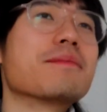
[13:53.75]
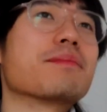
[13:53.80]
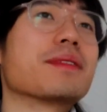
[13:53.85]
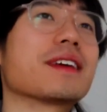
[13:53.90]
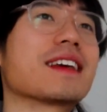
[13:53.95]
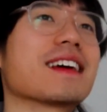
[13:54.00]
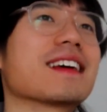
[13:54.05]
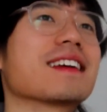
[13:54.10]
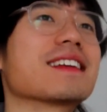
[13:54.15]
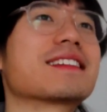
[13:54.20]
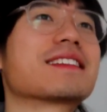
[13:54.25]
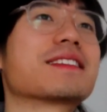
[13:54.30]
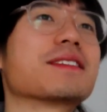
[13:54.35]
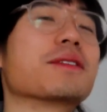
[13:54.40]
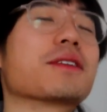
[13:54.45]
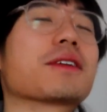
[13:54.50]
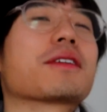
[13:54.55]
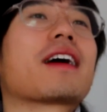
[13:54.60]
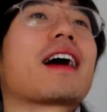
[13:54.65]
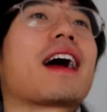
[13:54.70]
because,
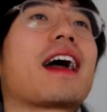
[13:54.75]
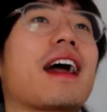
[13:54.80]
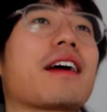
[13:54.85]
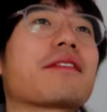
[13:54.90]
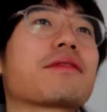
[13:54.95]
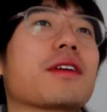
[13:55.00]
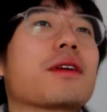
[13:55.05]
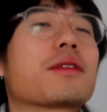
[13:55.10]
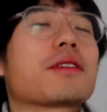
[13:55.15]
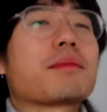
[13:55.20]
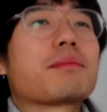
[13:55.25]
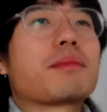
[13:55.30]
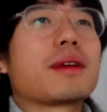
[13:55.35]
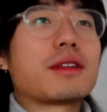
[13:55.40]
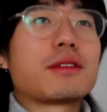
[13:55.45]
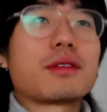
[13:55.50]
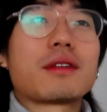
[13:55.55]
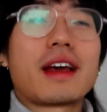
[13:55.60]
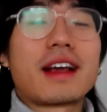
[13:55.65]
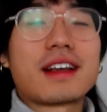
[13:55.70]
you know, I have only
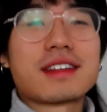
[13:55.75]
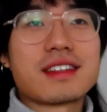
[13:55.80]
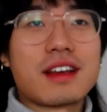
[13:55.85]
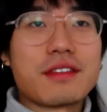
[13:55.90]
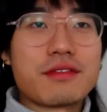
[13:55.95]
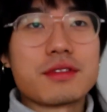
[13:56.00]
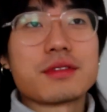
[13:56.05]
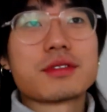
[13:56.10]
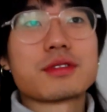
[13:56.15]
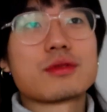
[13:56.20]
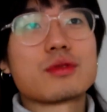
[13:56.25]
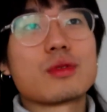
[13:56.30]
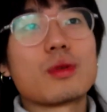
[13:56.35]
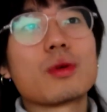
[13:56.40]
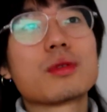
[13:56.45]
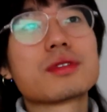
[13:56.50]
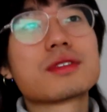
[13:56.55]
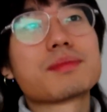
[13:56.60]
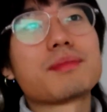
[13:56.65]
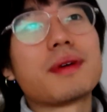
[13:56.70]
been to like several
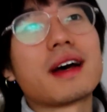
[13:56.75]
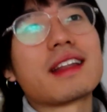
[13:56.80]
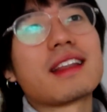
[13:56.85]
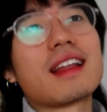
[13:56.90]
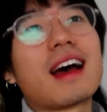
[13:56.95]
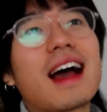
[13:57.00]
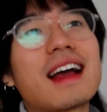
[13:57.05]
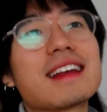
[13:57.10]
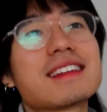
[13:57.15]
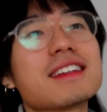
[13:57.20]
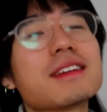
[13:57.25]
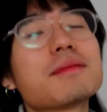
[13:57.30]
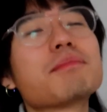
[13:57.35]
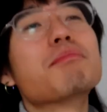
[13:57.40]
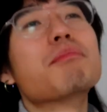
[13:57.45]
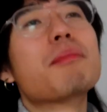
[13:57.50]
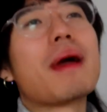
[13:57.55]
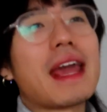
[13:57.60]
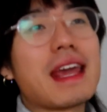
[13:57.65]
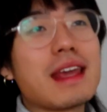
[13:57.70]
schools, but I think
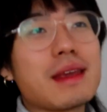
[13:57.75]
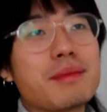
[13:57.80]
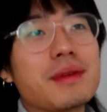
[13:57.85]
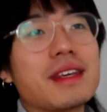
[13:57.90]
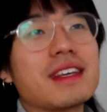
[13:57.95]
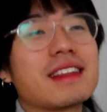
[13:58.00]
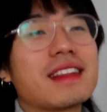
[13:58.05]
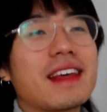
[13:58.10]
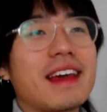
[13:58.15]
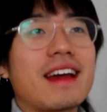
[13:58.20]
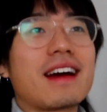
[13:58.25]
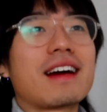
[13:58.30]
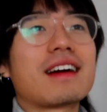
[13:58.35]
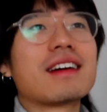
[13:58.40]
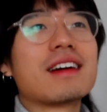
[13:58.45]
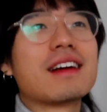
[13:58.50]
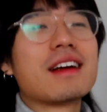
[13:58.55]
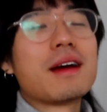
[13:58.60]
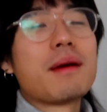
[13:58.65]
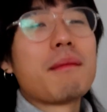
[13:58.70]
maybe they
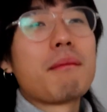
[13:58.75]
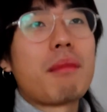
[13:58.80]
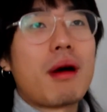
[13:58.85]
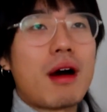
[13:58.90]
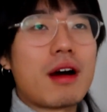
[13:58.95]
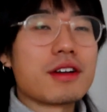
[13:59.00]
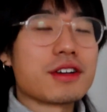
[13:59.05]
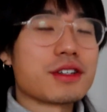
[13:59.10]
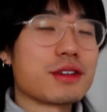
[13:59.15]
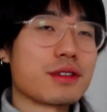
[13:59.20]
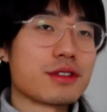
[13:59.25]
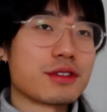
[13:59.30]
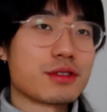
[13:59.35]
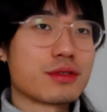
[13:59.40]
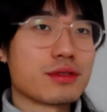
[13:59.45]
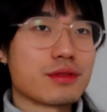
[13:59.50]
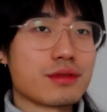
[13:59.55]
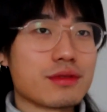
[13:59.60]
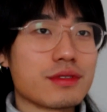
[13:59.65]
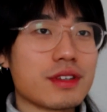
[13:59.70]
are partially
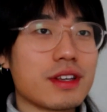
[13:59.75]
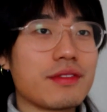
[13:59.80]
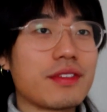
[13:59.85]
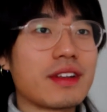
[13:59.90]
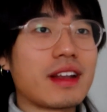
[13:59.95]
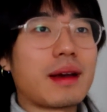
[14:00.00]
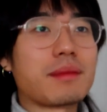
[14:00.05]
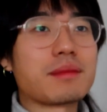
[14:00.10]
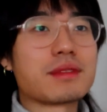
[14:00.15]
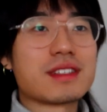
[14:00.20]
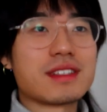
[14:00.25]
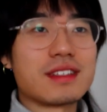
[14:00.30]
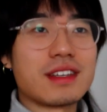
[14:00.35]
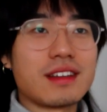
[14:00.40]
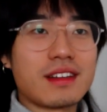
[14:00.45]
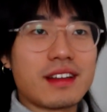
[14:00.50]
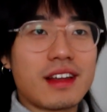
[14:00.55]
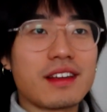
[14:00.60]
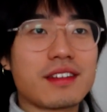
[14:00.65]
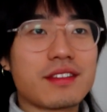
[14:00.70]
true, even I'm
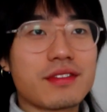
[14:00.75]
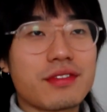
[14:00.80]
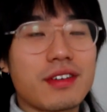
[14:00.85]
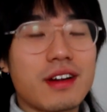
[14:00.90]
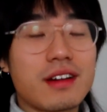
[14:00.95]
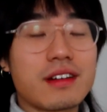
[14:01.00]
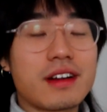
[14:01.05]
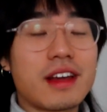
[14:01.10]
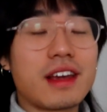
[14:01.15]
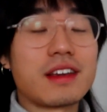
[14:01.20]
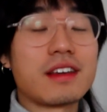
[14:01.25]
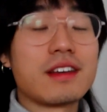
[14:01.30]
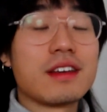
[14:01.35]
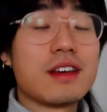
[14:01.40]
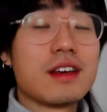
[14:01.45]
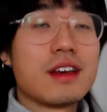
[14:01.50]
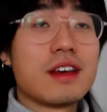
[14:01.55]
seeing it from a